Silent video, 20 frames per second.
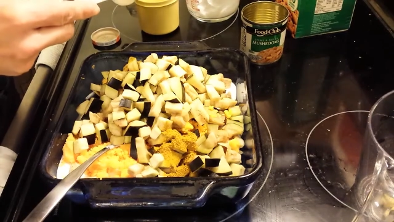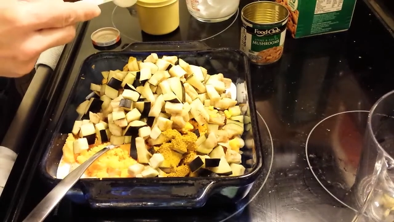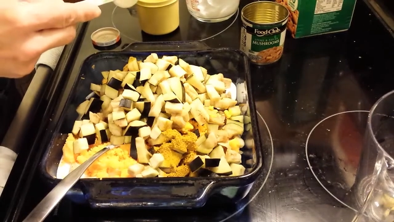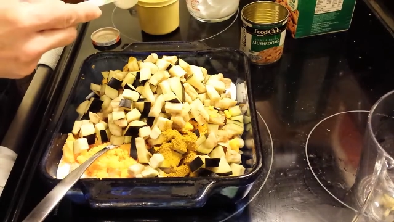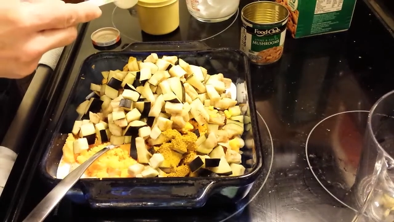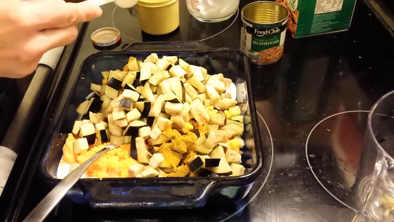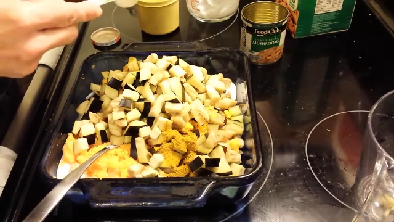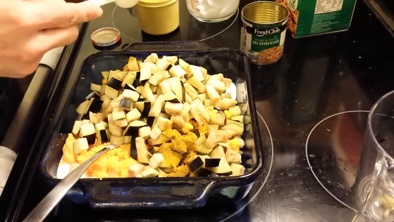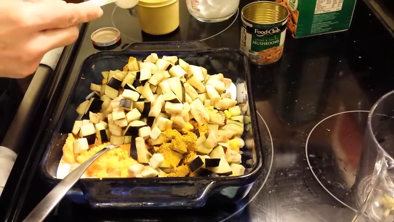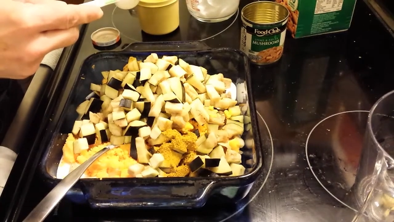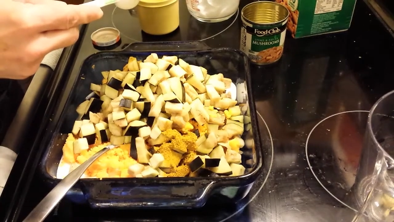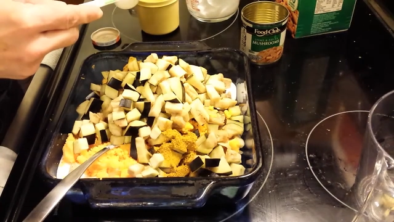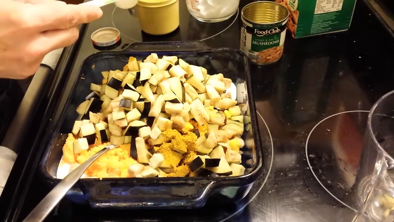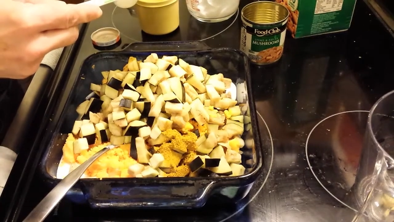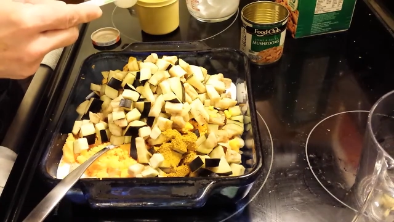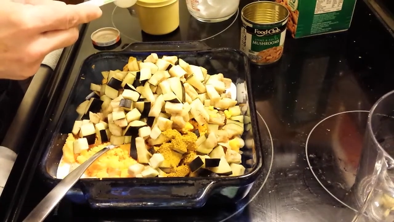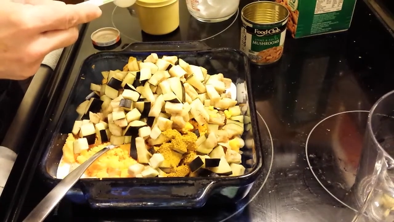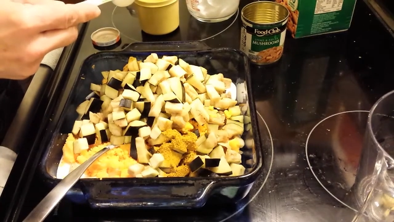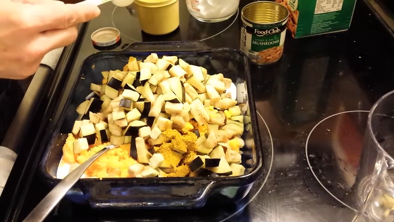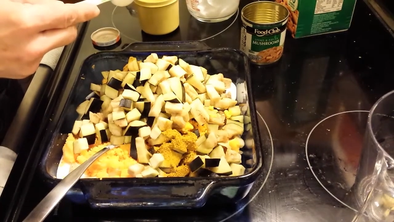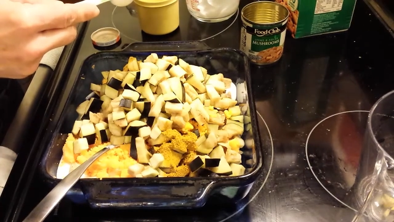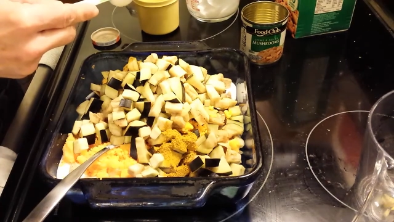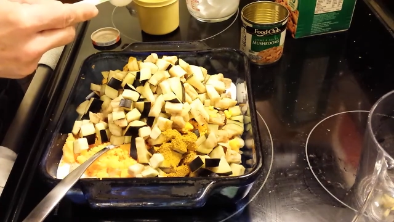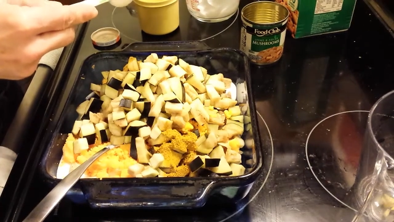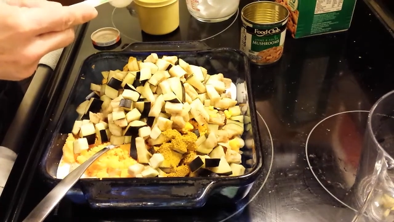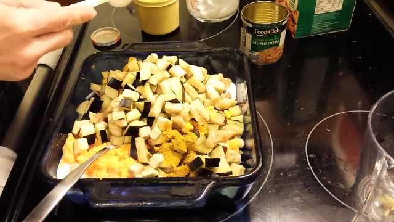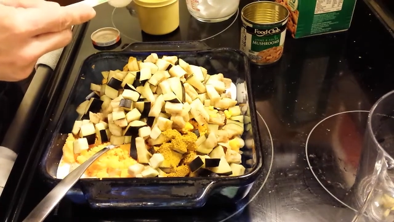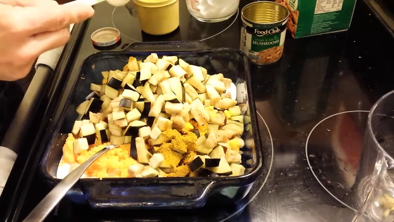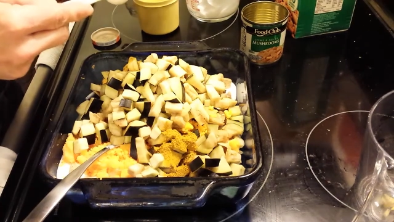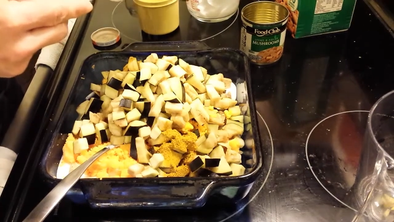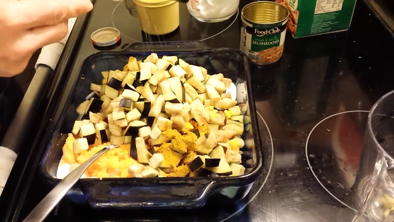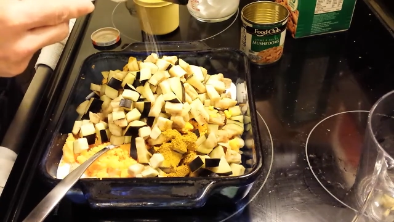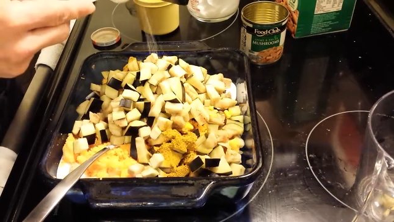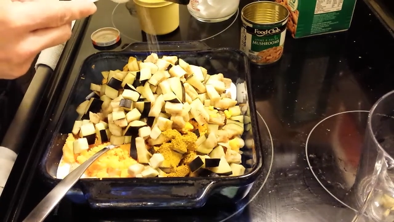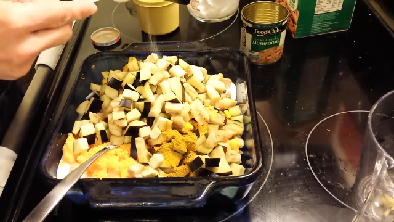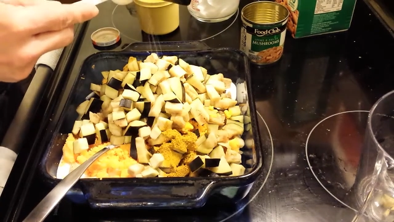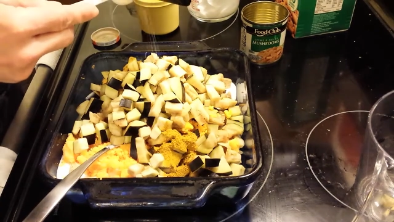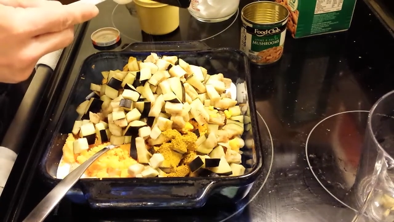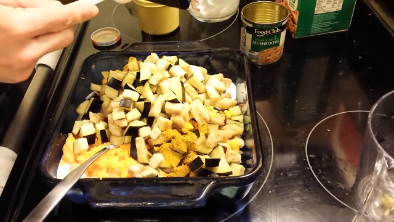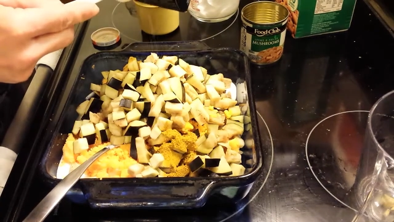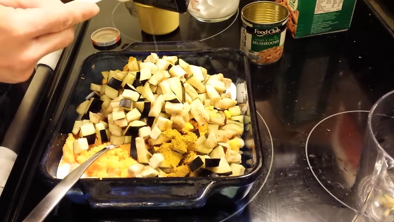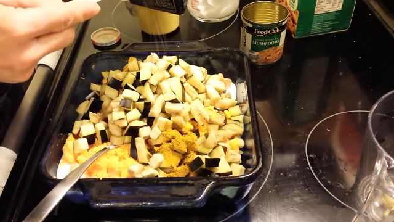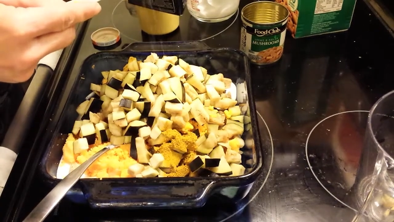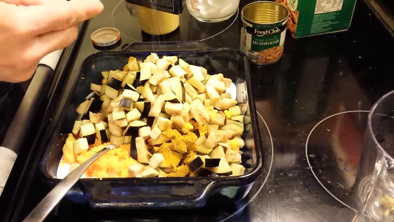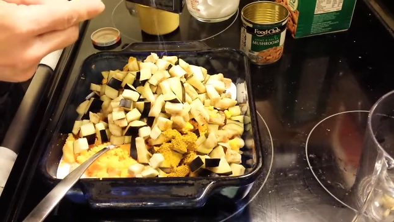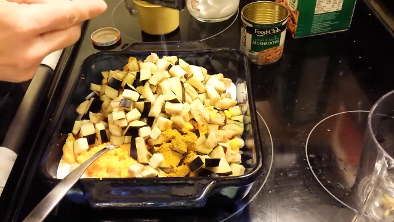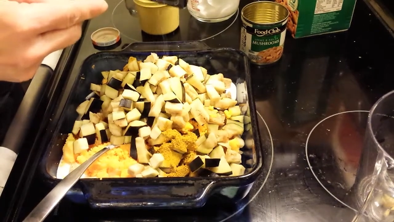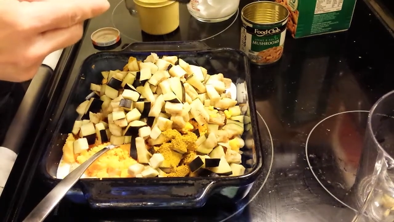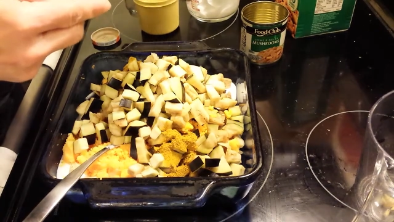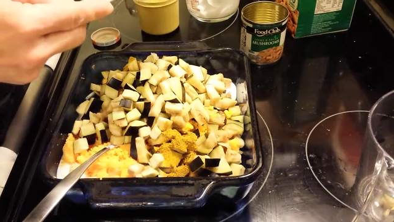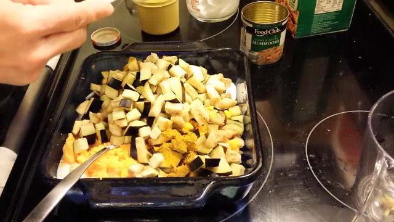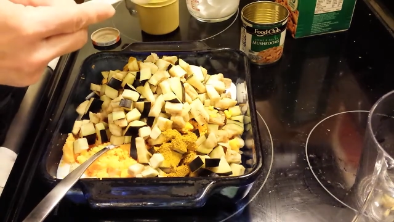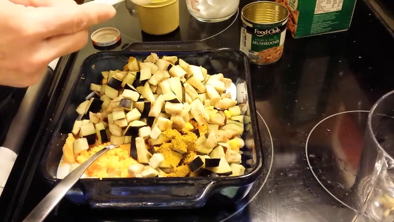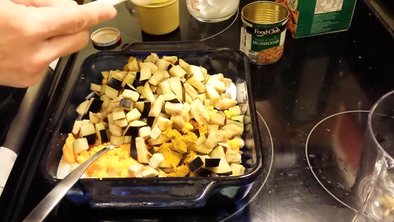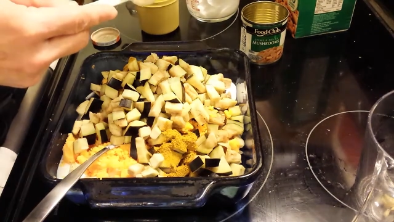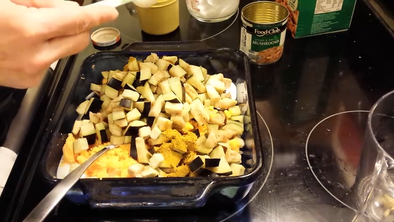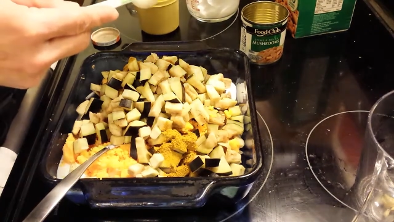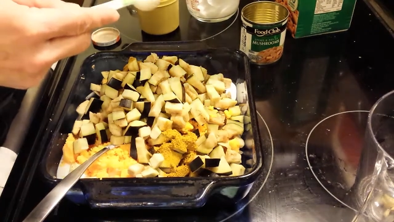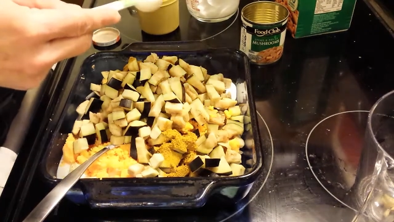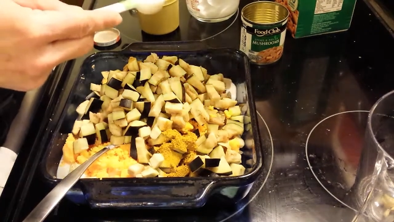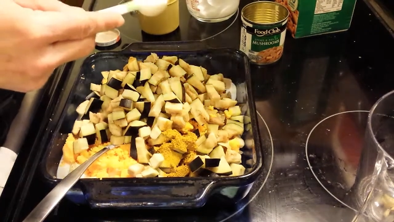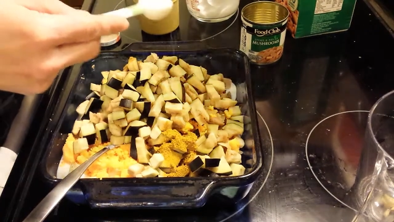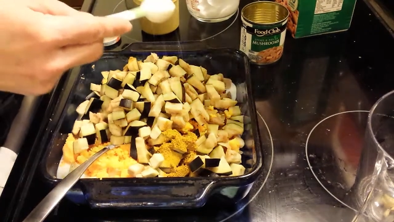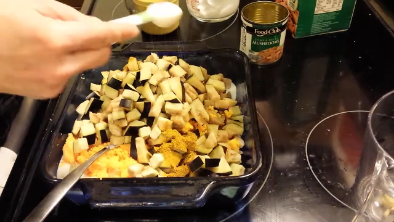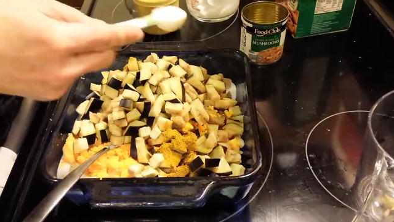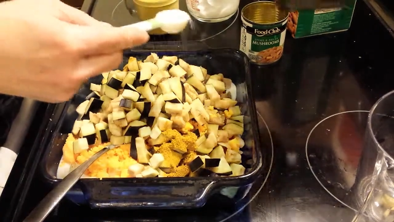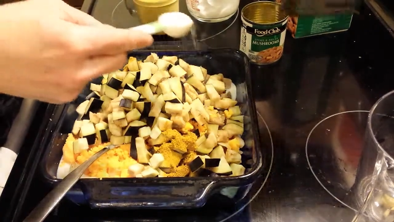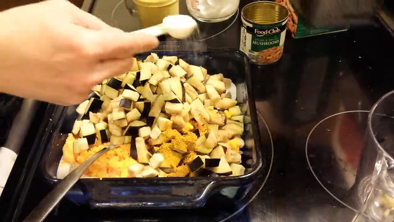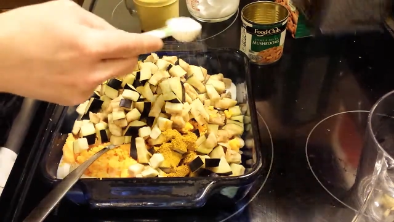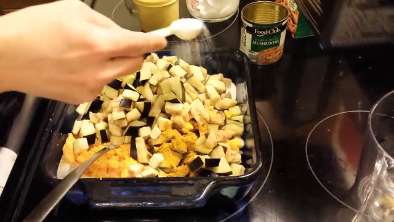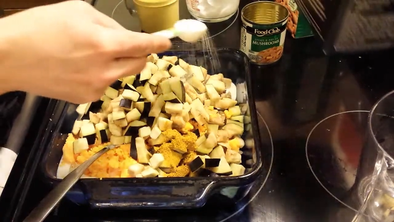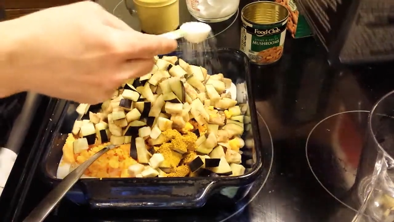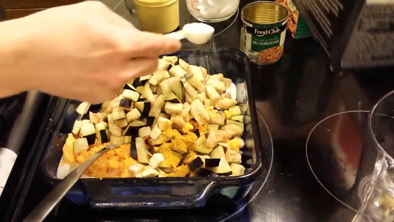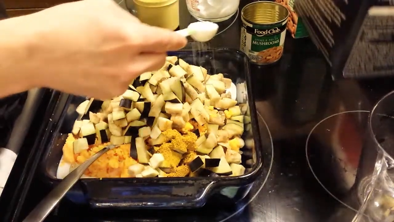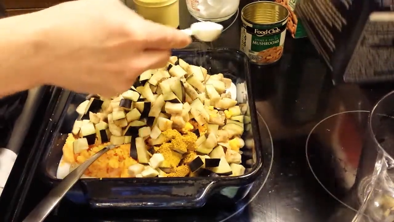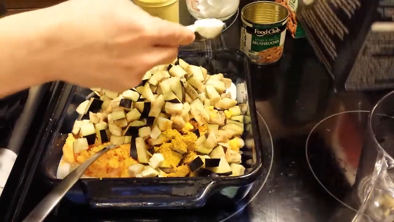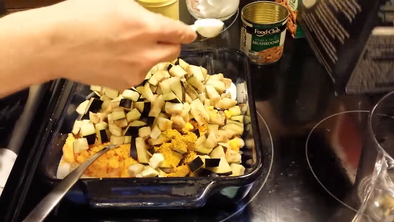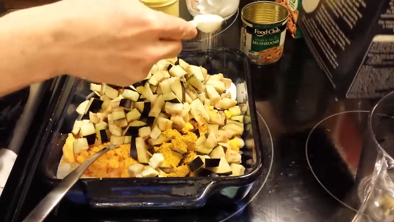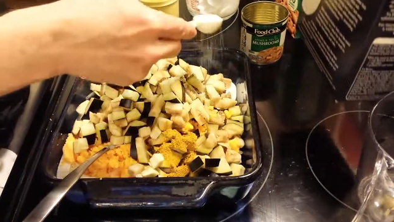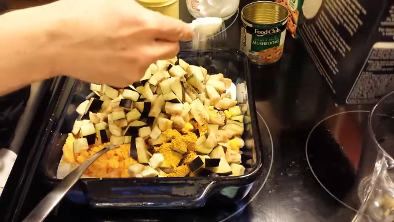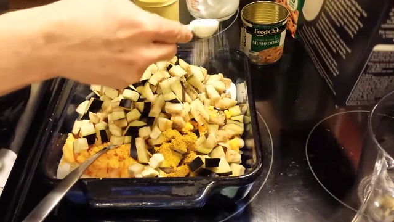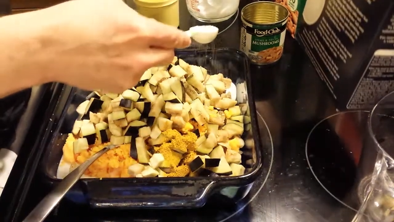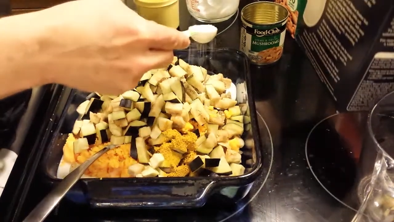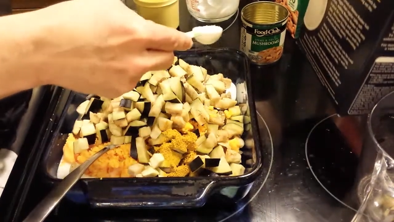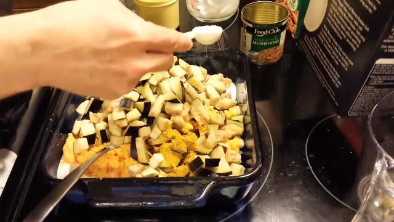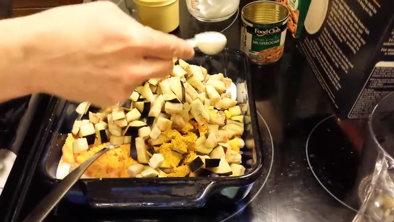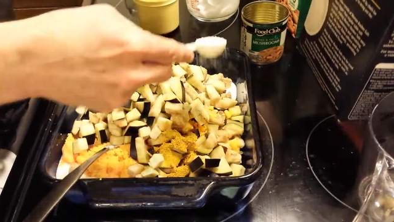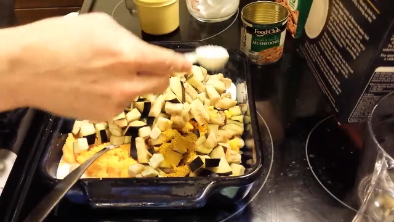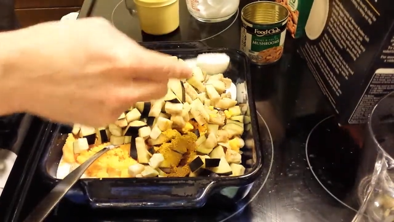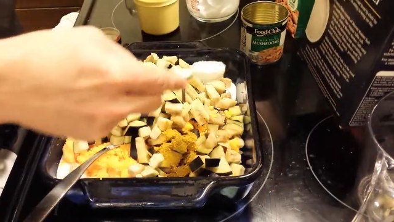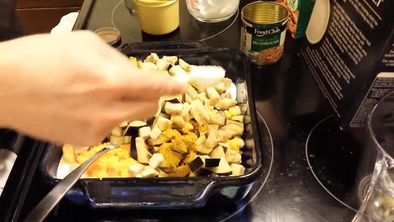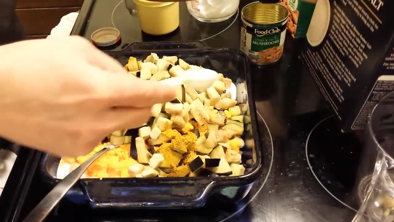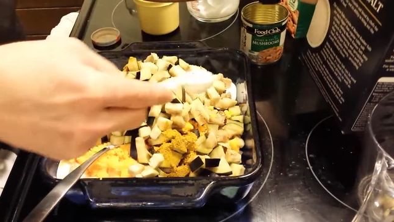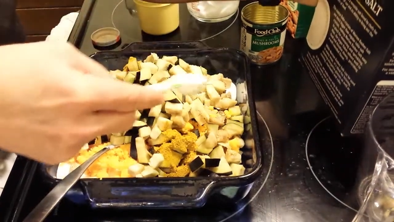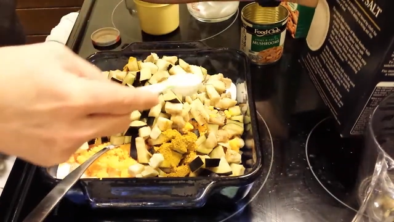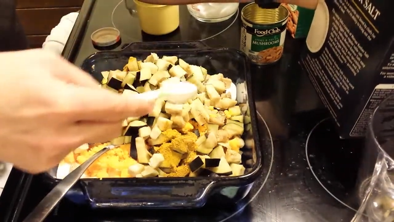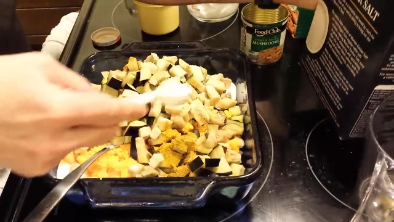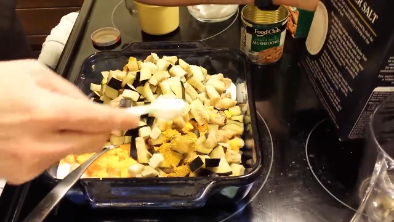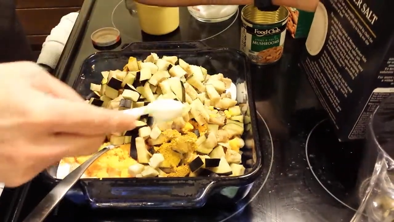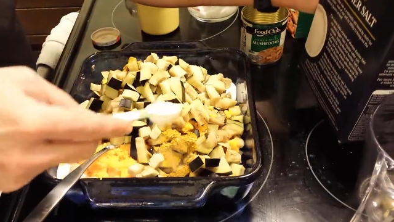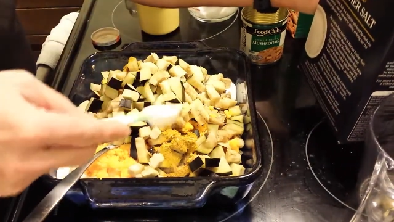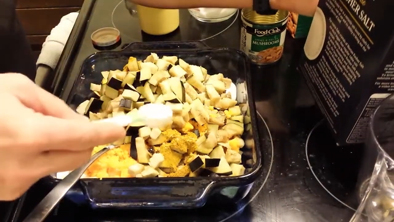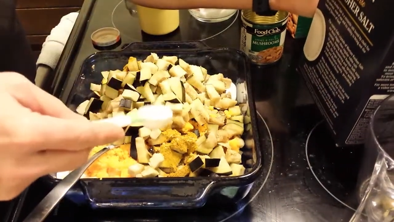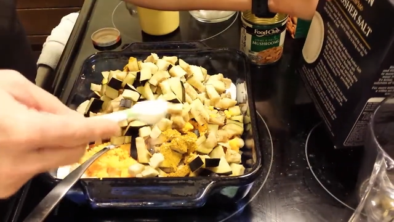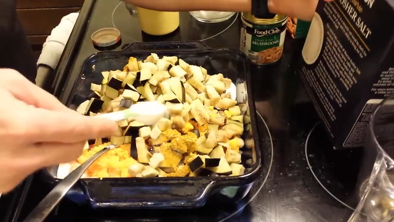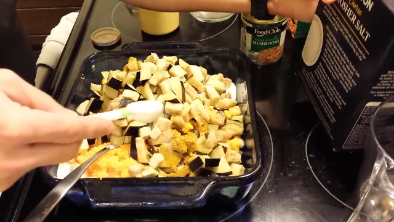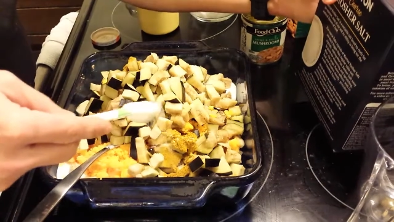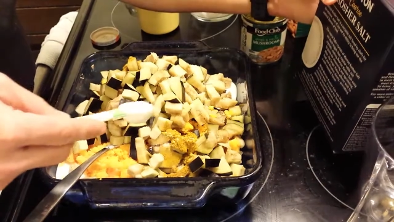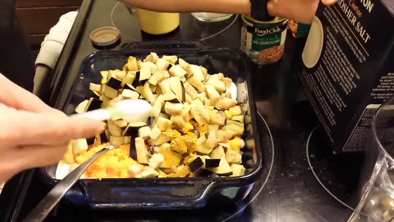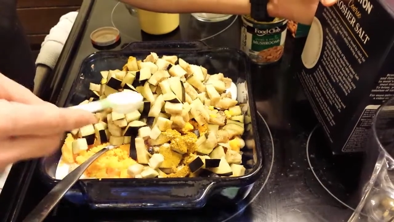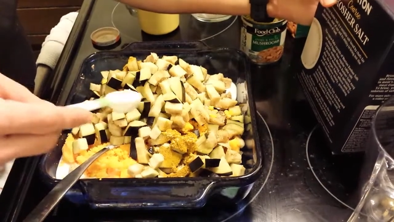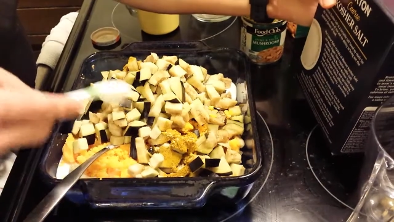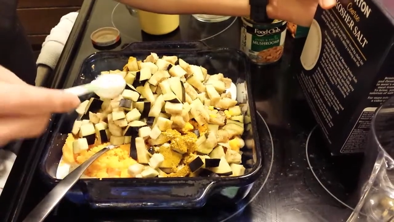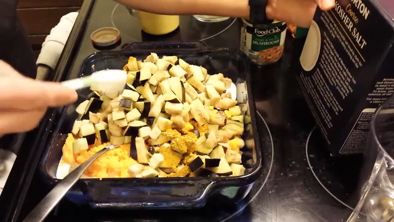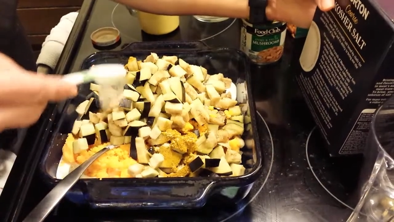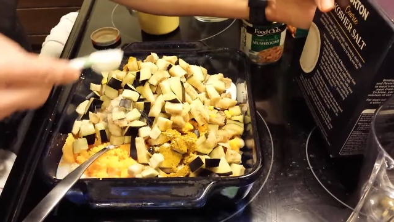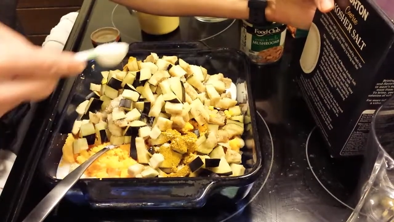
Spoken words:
(no speaker visible)